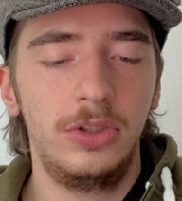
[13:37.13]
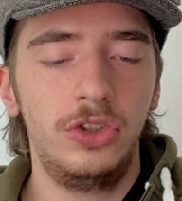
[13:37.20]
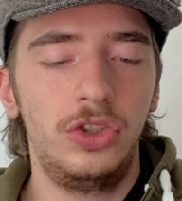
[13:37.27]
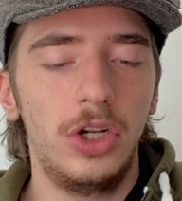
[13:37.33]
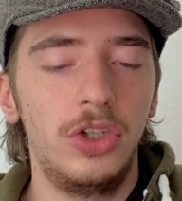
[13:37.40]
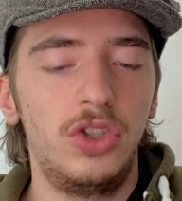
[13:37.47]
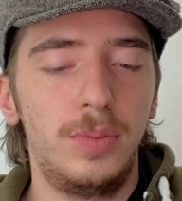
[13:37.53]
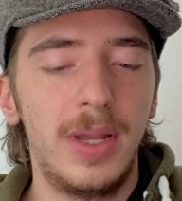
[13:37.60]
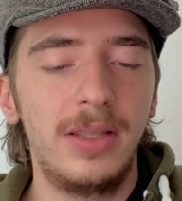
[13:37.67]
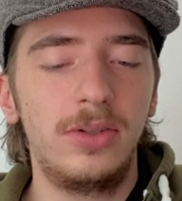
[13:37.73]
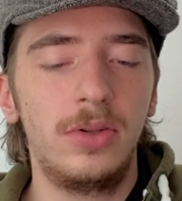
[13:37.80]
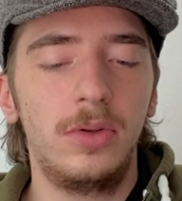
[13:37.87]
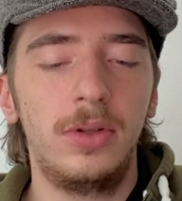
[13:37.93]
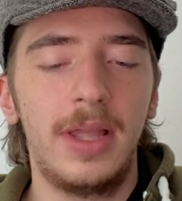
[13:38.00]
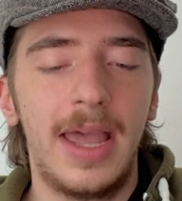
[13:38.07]

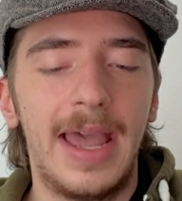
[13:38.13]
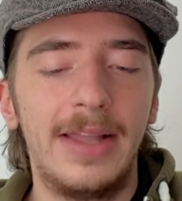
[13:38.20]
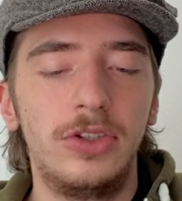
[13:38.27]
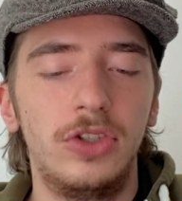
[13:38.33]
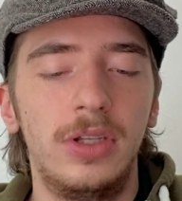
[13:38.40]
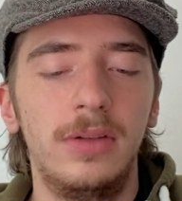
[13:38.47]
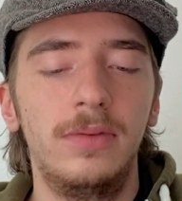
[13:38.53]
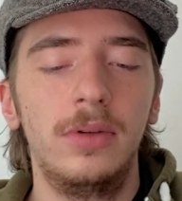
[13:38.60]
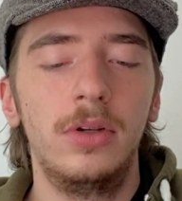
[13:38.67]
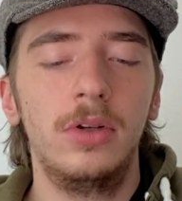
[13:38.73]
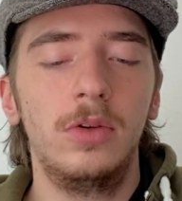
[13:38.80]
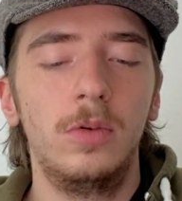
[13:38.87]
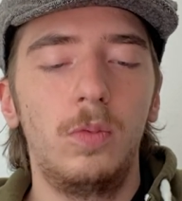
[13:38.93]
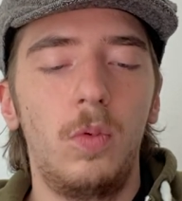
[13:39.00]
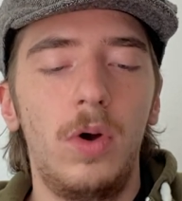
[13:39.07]
Judgmental, adjective,
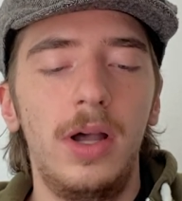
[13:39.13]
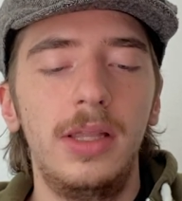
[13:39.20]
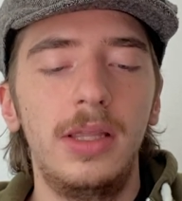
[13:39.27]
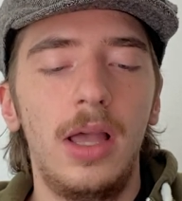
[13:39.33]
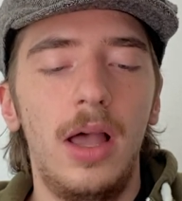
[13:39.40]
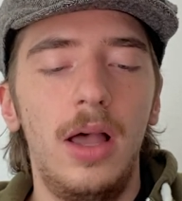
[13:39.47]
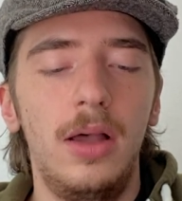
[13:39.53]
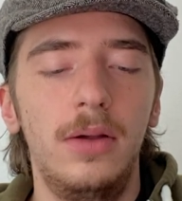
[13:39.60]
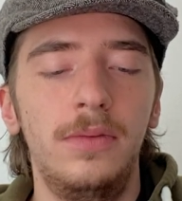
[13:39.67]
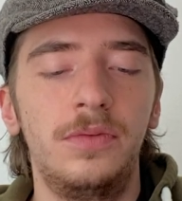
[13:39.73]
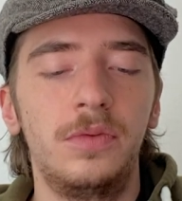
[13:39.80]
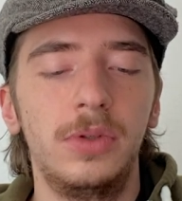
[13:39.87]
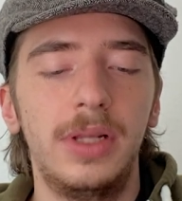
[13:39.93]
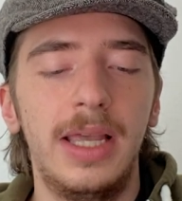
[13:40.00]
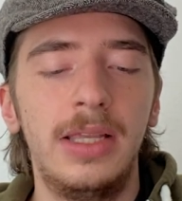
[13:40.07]
1,
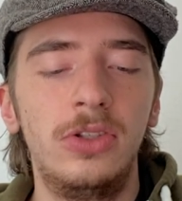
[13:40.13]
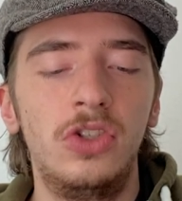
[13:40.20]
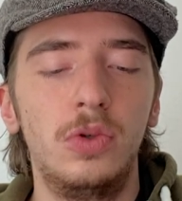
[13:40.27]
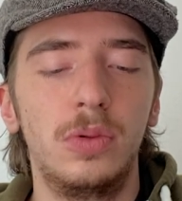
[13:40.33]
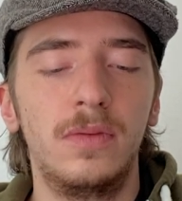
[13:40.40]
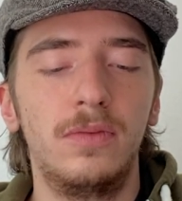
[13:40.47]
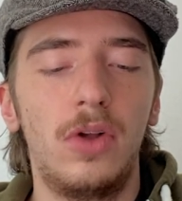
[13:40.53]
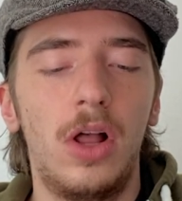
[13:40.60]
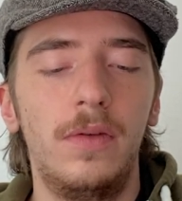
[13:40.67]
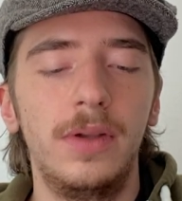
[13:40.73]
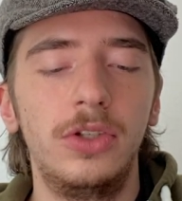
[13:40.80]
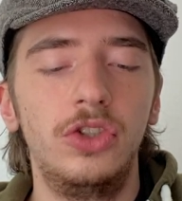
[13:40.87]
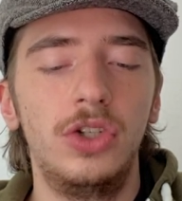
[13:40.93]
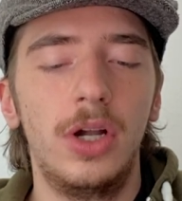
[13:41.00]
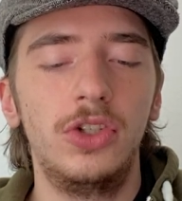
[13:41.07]
of, relating to, or
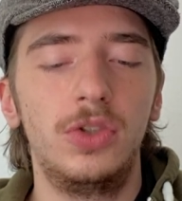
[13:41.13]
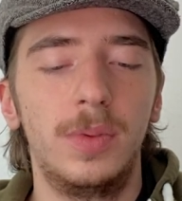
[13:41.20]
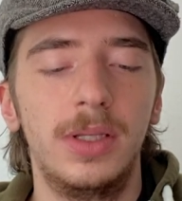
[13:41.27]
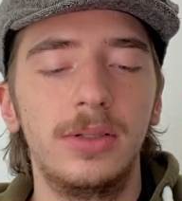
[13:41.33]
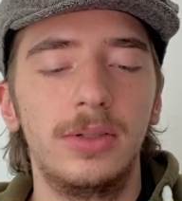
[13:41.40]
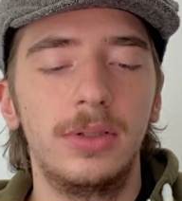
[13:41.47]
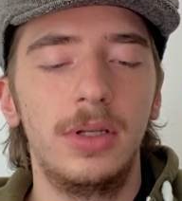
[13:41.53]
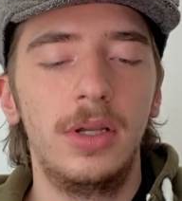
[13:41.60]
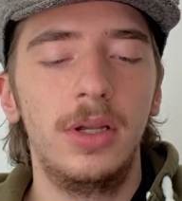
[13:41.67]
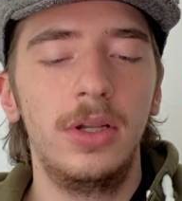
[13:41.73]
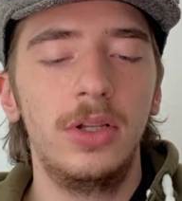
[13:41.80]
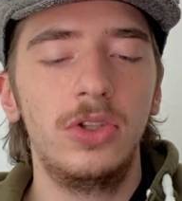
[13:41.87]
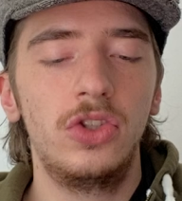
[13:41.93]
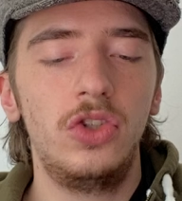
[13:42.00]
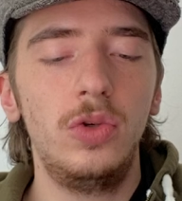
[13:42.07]
involving judgment.
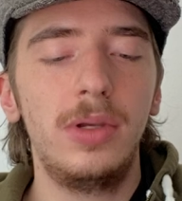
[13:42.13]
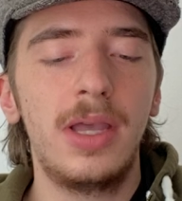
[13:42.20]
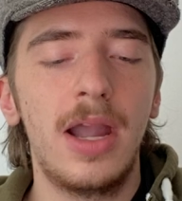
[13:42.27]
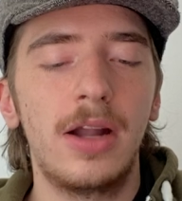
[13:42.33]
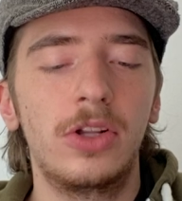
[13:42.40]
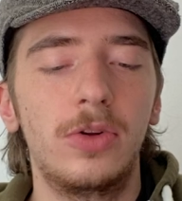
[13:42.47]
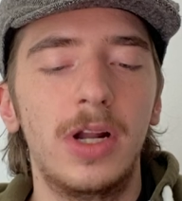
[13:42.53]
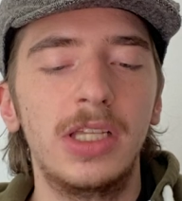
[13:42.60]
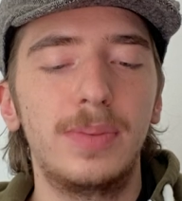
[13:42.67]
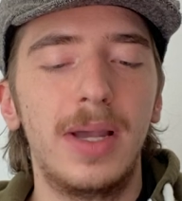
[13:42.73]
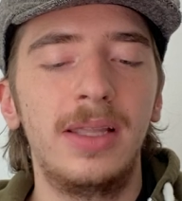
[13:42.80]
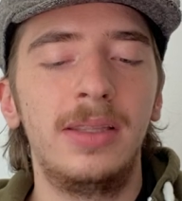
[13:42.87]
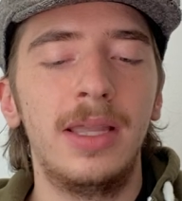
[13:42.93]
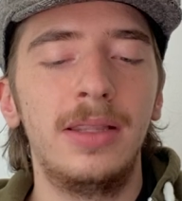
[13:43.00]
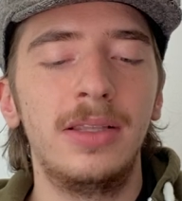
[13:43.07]
2, characterized by
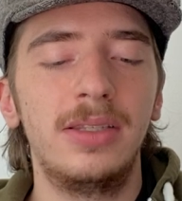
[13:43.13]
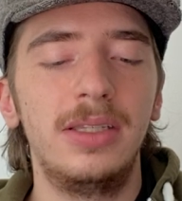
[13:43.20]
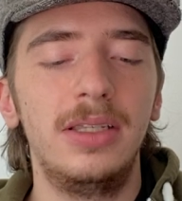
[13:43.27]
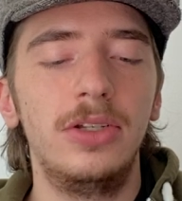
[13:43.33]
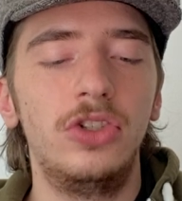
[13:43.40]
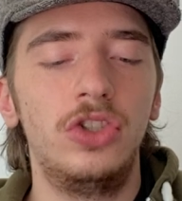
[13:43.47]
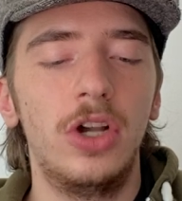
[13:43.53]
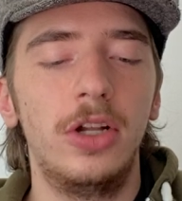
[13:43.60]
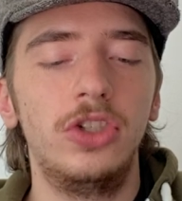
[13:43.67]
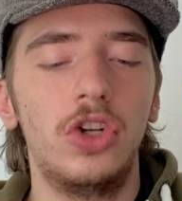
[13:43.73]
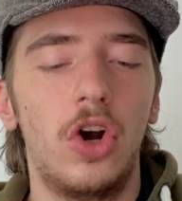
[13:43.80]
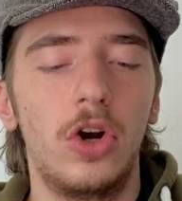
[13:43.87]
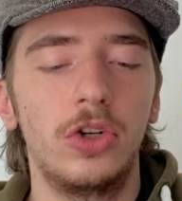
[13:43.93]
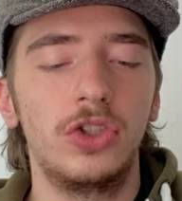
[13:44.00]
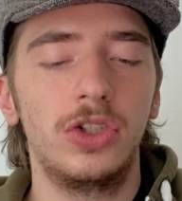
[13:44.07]
a tendency to judge
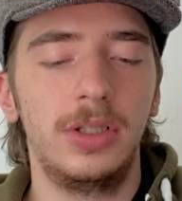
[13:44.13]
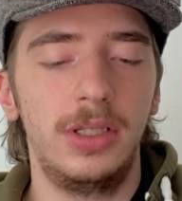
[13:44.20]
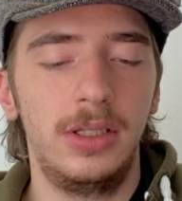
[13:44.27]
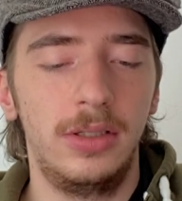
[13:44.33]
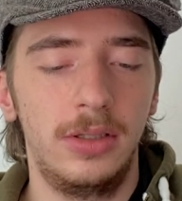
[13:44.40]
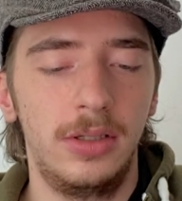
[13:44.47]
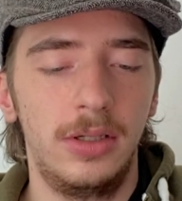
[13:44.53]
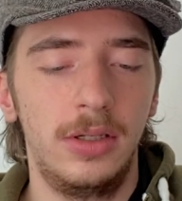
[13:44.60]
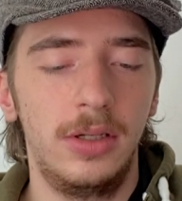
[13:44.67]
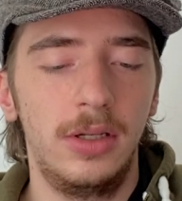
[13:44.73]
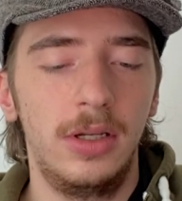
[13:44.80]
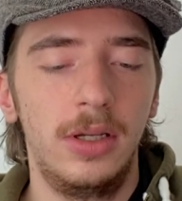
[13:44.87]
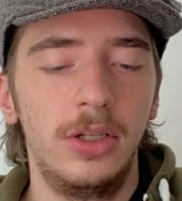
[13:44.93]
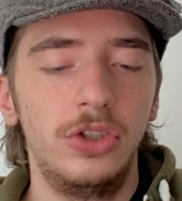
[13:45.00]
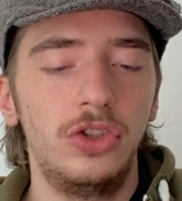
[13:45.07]
harshly.
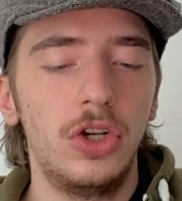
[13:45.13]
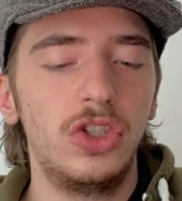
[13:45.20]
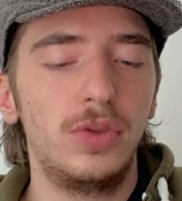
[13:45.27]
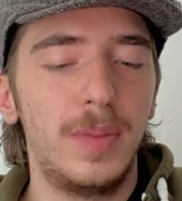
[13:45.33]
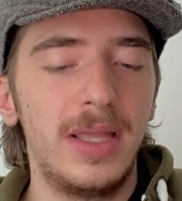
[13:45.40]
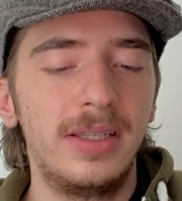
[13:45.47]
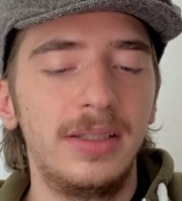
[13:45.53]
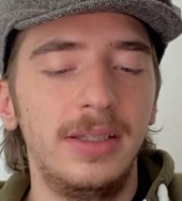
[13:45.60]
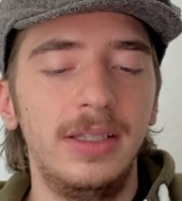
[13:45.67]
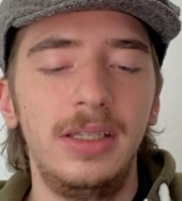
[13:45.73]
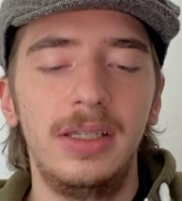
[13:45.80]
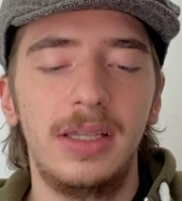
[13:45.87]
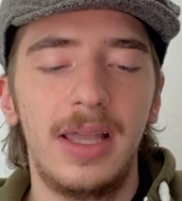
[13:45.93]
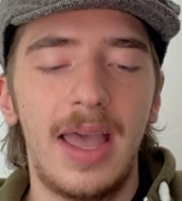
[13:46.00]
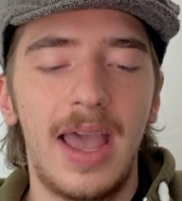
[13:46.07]

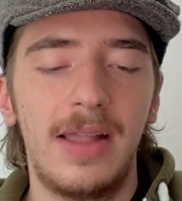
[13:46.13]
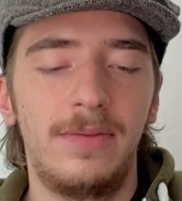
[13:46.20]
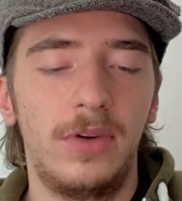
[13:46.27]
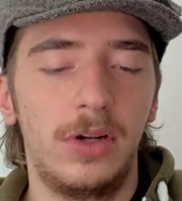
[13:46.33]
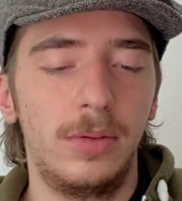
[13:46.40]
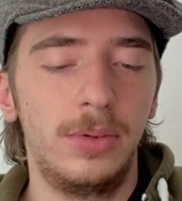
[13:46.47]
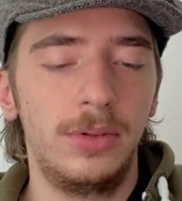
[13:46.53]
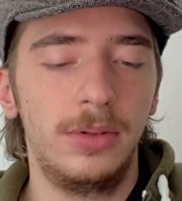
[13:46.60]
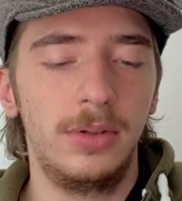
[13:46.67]
Judgmentally, adverb.